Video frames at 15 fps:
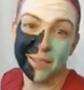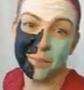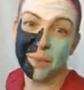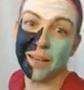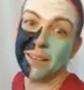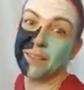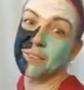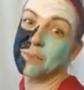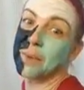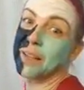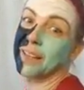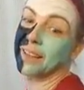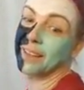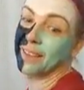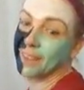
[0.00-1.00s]
the back of
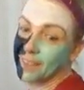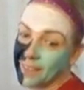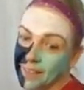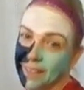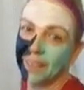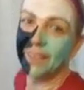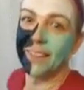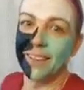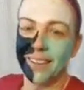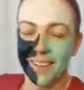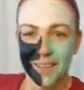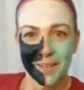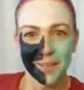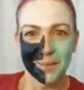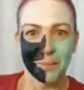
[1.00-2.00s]
my
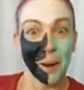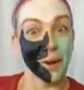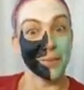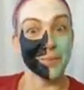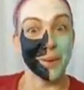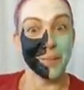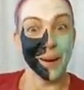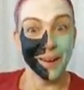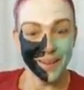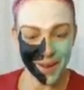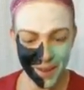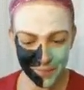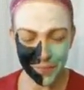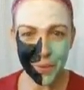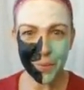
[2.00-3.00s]

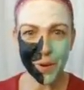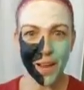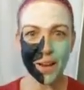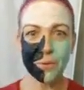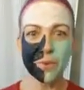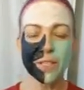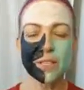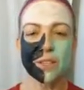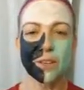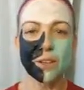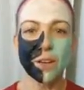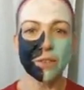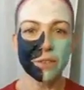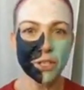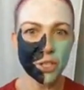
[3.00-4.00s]
back. Well, I rinse it
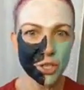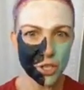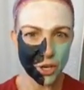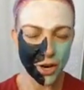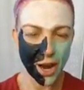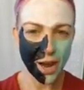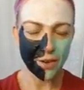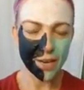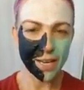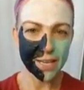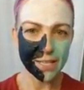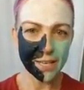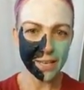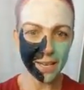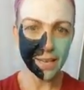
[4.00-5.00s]
all off and just show you how
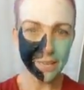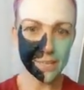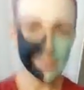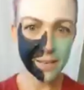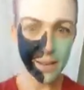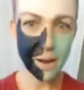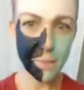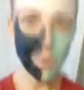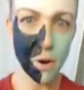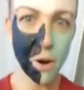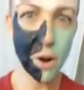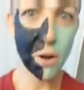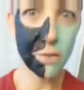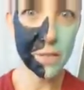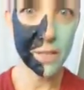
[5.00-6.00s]
easy it is to come
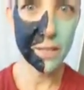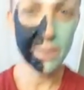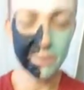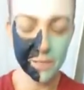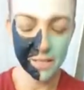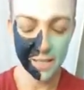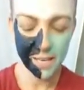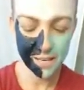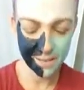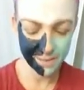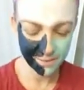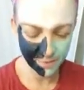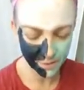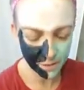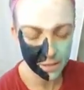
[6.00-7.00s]
off. So I'm just gonna,
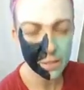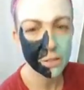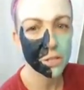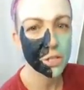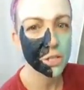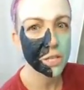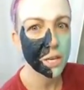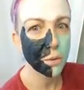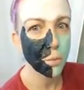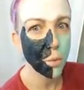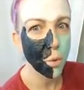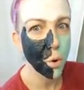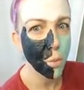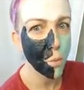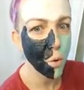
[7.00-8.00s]
it does just need
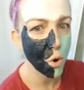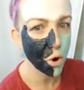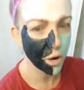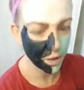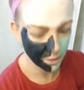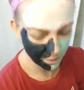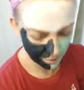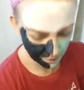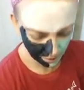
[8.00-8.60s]
warm water,